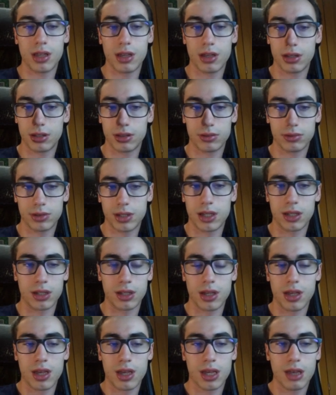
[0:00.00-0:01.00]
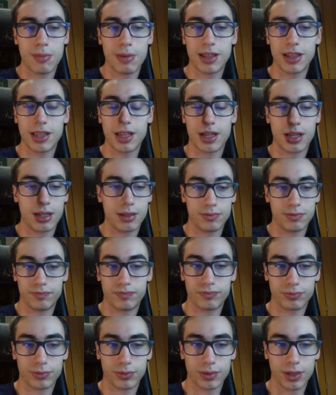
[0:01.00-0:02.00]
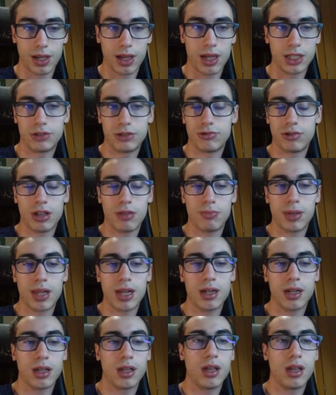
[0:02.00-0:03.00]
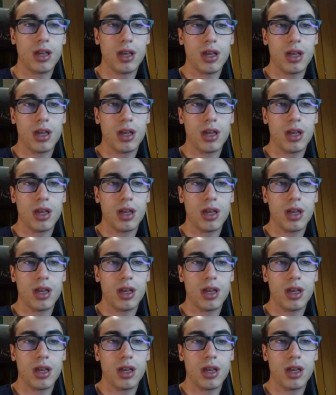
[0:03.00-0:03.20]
He made a straight plan,